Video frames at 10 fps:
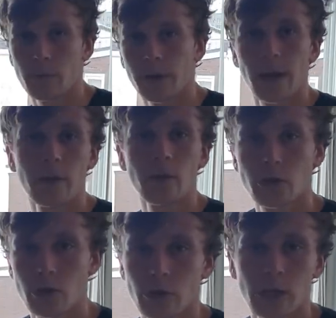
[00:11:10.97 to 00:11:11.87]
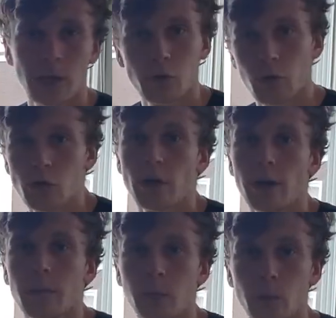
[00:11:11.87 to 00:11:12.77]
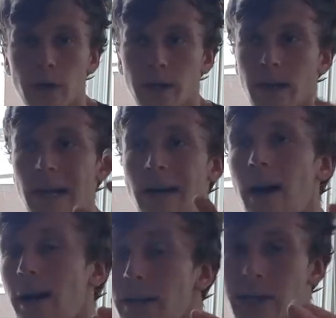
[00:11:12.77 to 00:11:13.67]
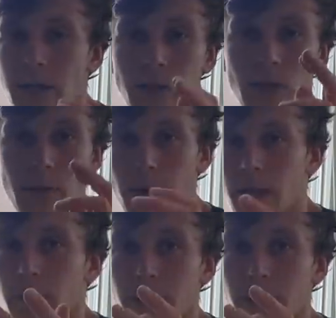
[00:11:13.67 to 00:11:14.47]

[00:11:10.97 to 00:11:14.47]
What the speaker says: about how you should schedule your training between high intensity, medium